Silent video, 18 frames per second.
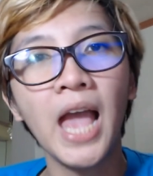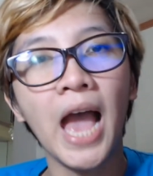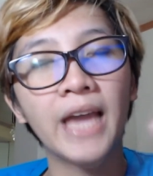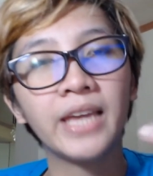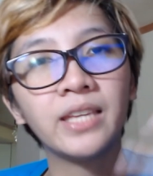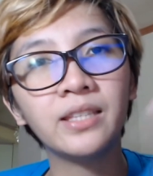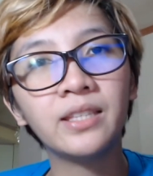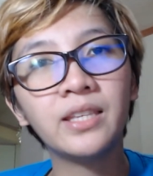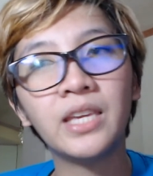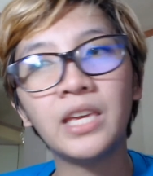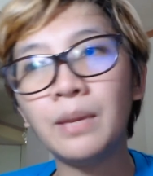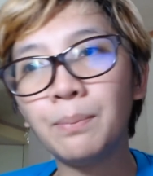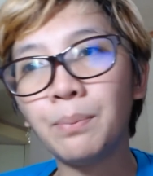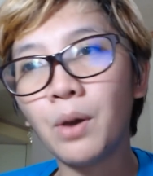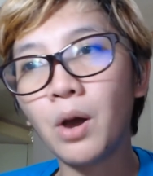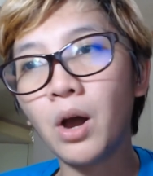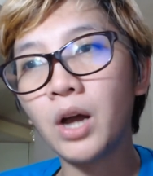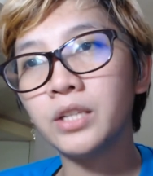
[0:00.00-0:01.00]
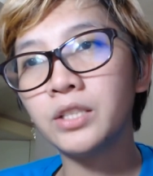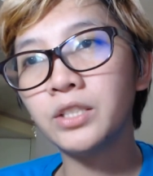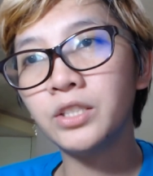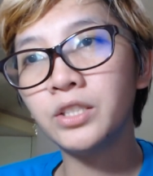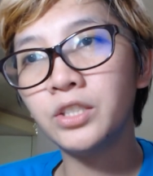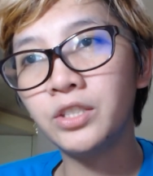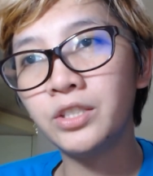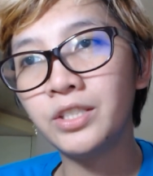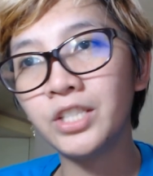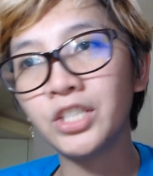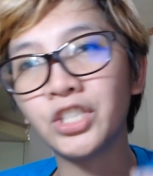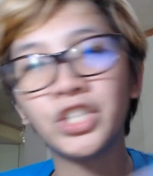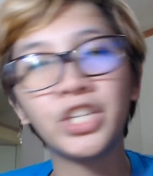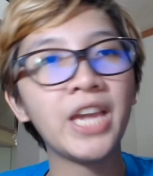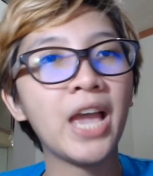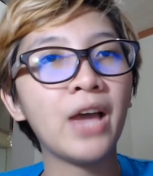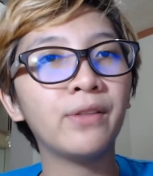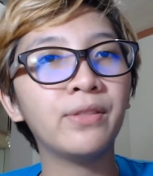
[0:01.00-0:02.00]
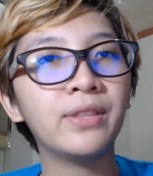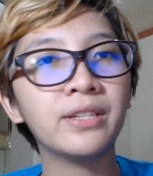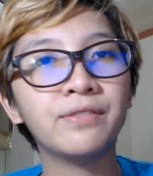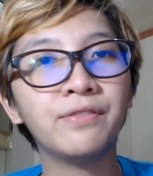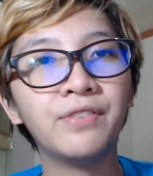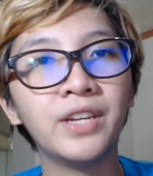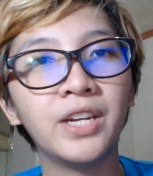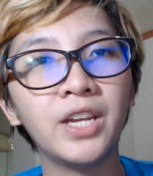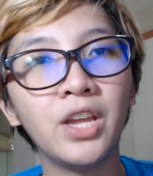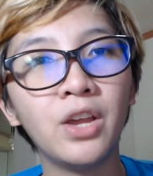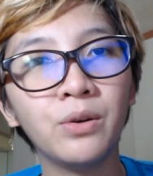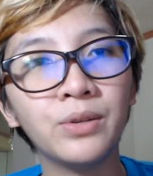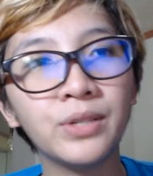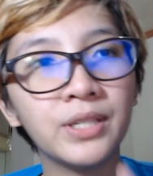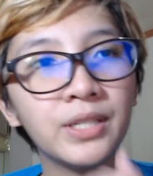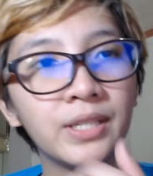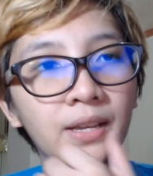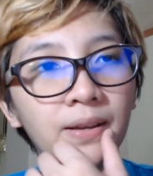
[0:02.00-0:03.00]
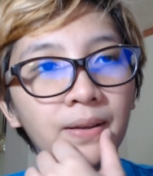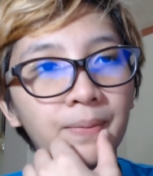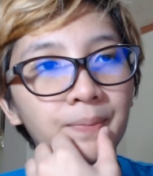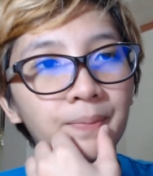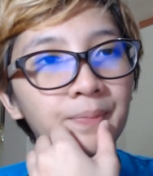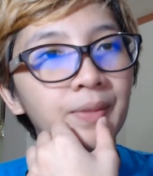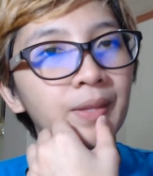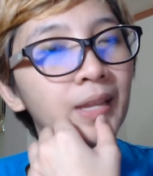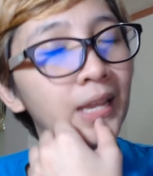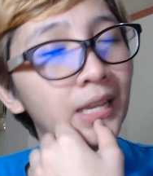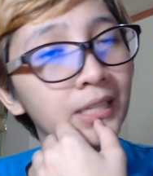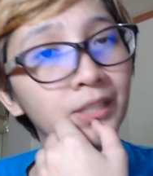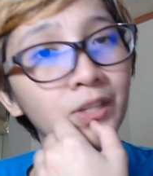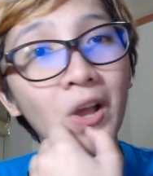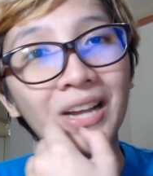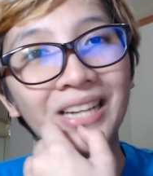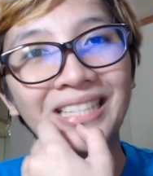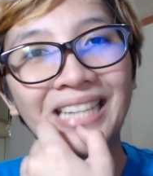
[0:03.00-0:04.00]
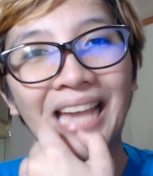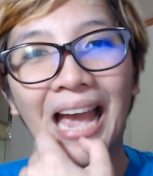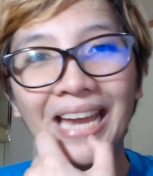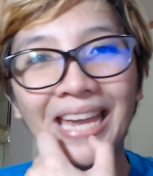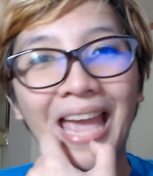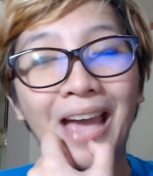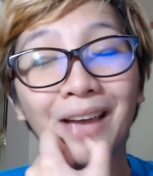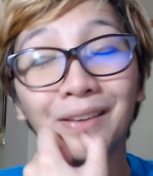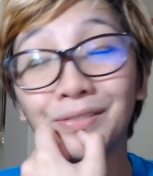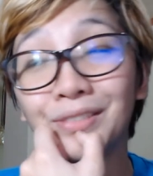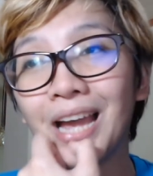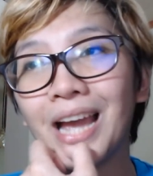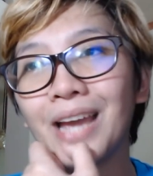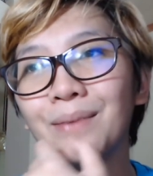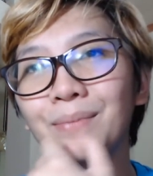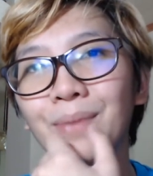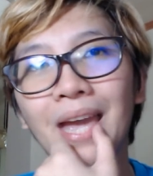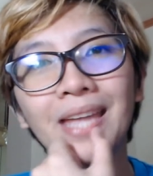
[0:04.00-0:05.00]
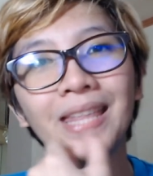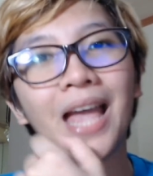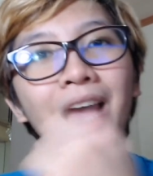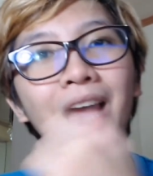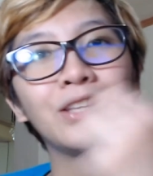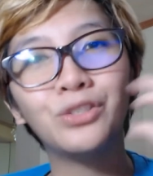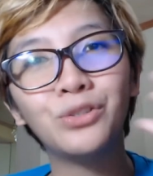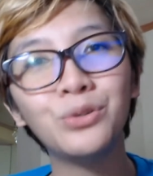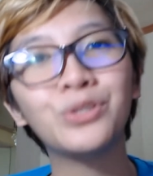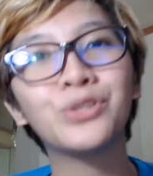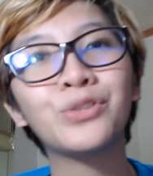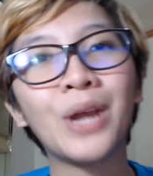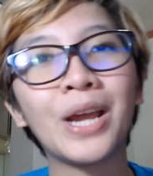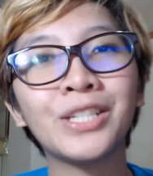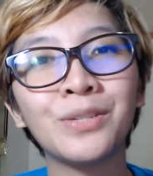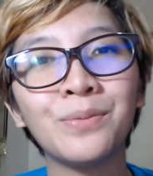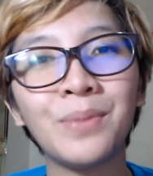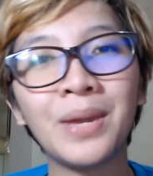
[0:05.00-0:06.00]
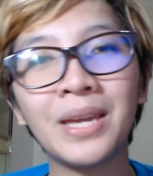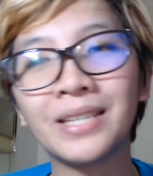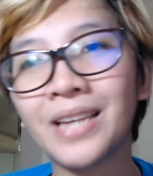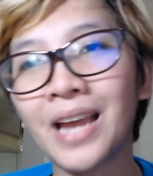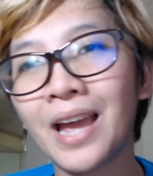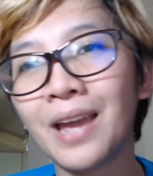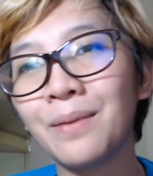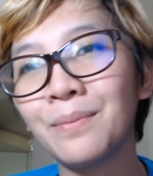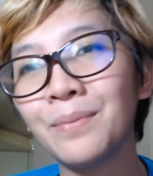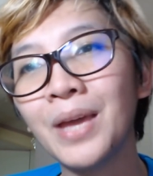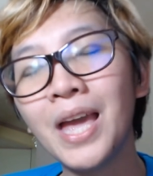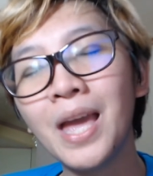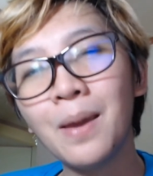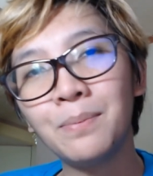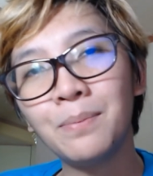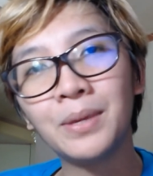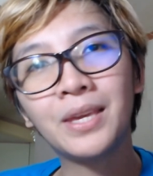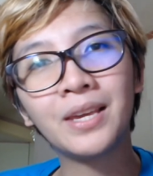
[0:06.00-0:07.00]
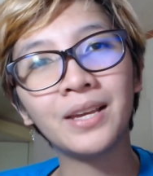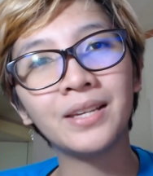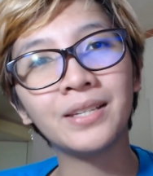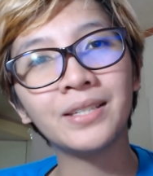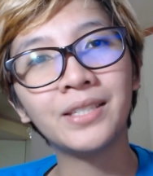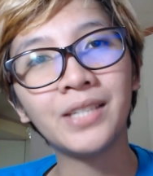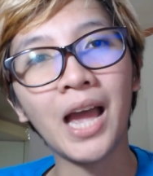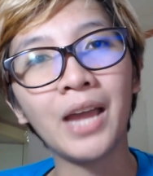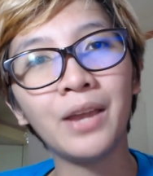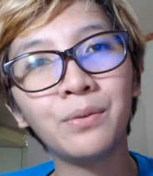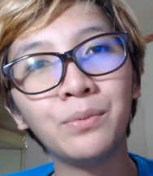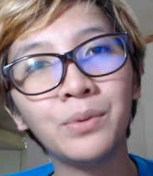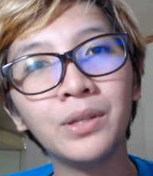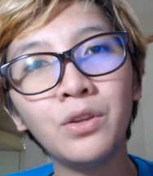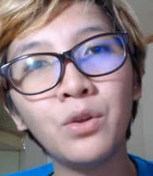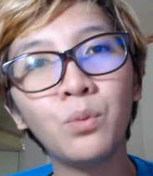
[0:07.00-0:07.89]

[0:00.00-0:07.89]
I can keep on dishing out these videos um, as long as I have time, and I do try to make time because I really